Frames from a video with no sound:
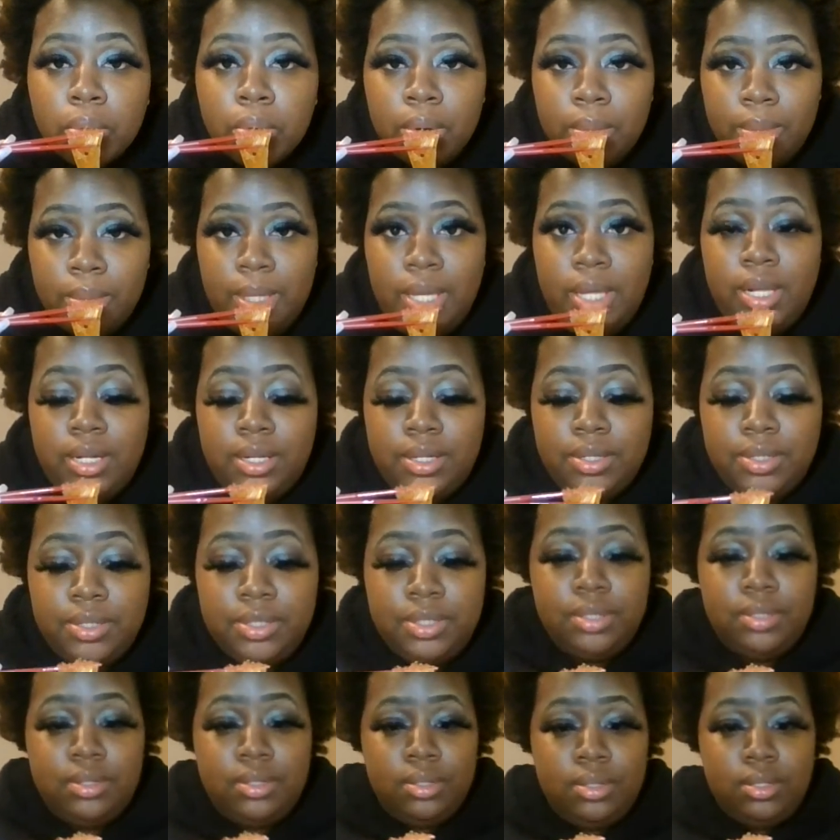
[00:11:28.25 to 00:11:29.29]
I'm getting the
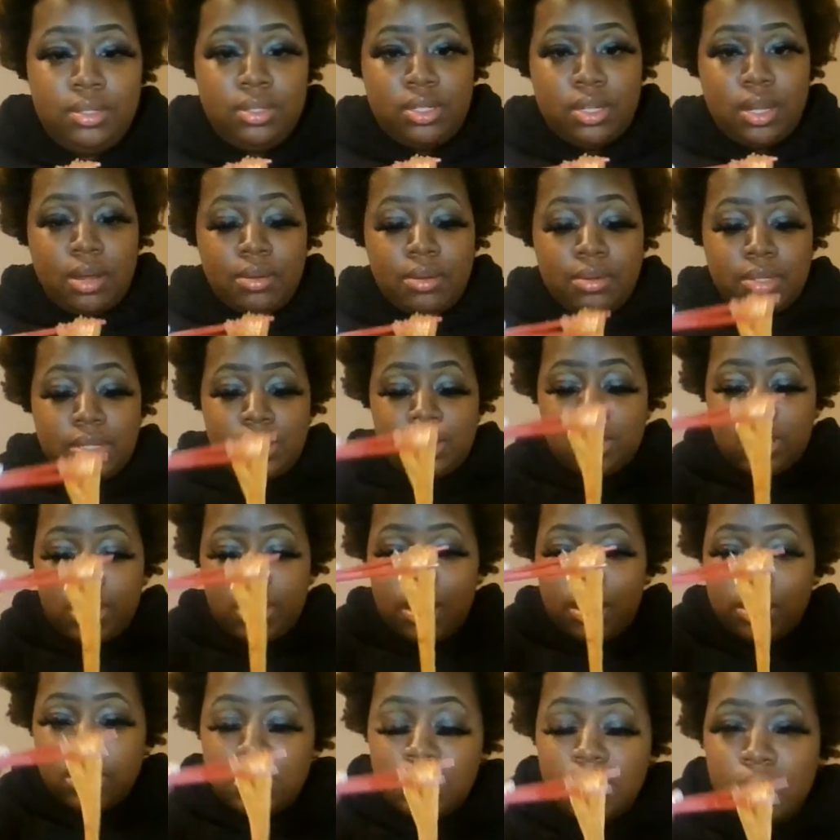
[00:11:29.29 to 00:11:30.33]
chopsticks
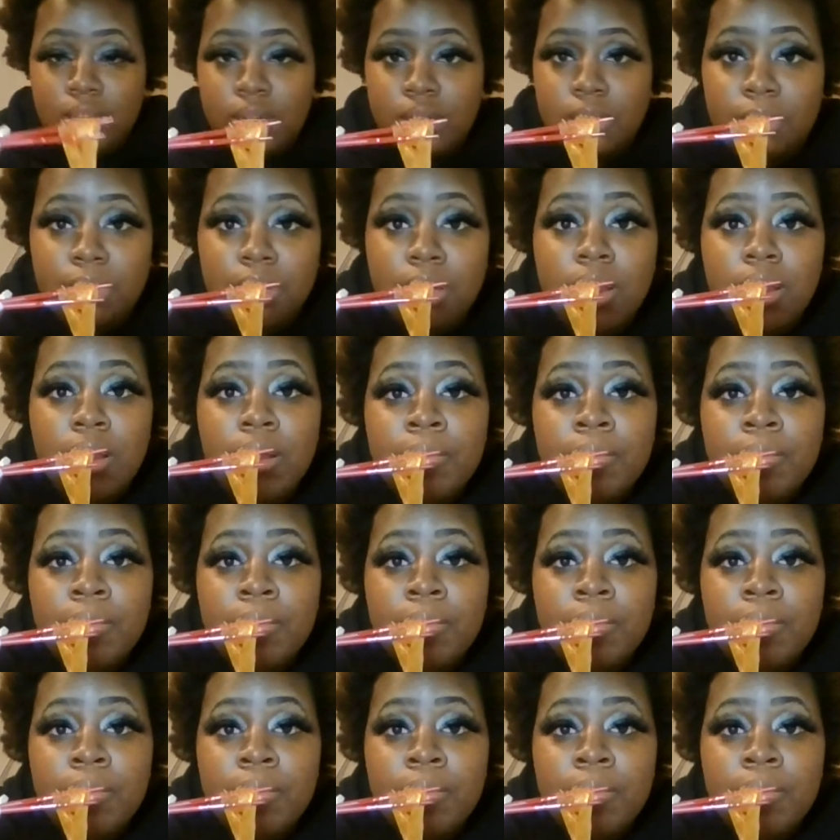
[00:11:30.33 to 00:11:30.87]
out just a little bit.